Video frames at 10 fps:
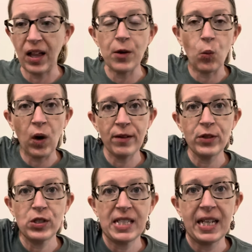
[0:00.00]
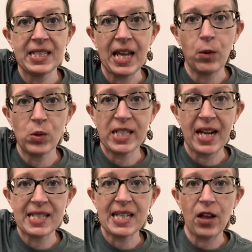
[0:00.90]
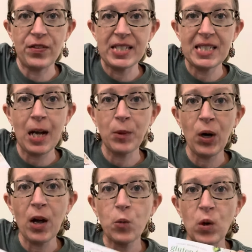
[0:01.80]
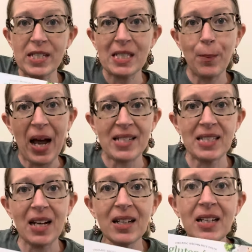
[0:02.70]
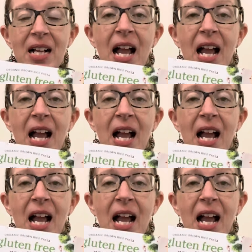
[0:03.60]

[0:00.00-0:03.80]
And one of those things that was on sale this time around was the pasta.